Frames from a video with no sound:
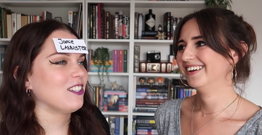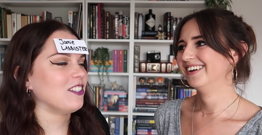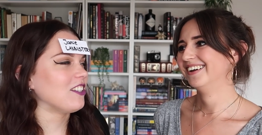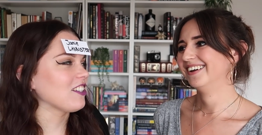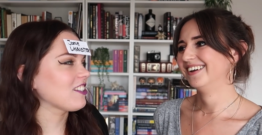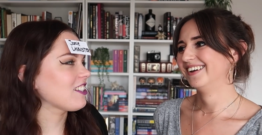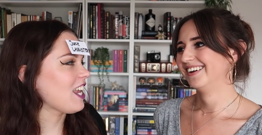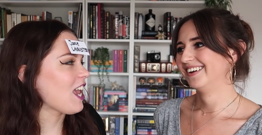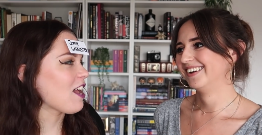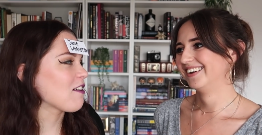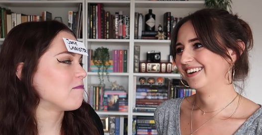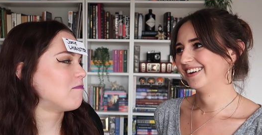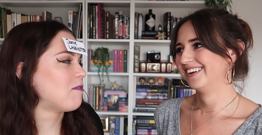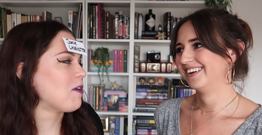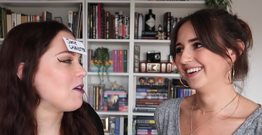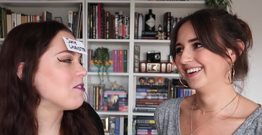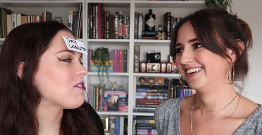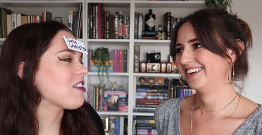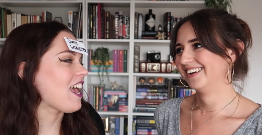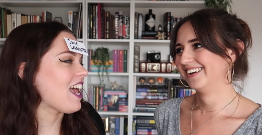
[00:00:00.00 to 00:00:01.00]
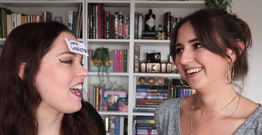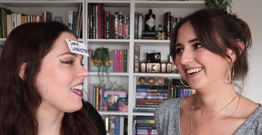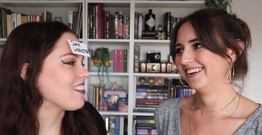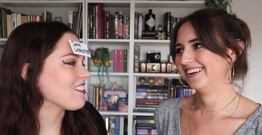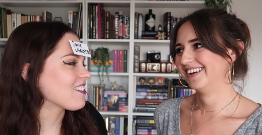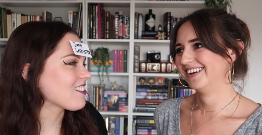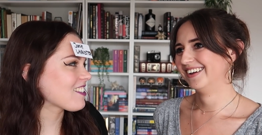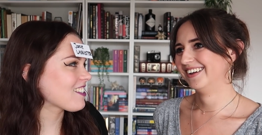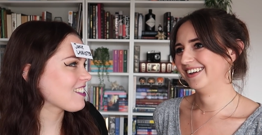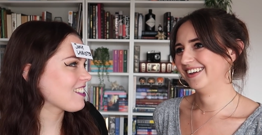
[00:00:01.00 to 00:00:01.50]
Speaker 1: Does he have both
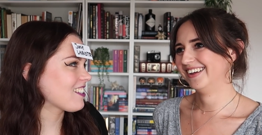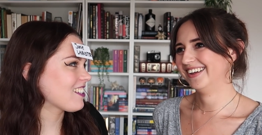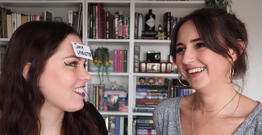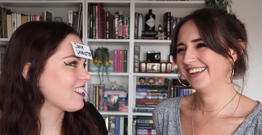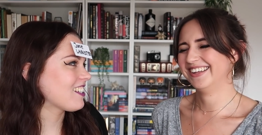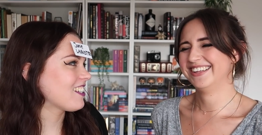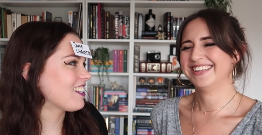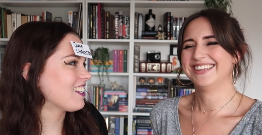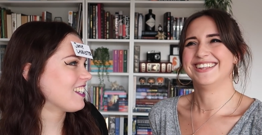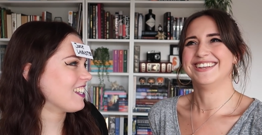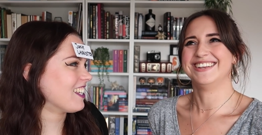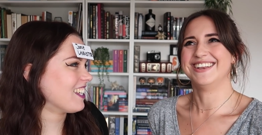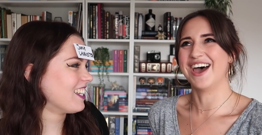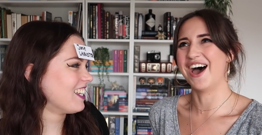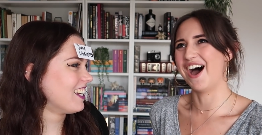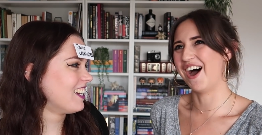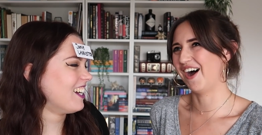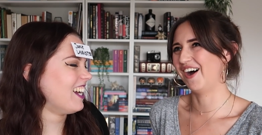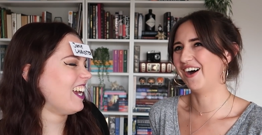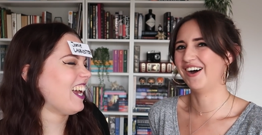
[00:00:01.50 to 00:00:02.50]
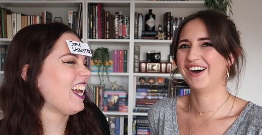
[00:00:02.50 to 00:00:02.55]
hands? No!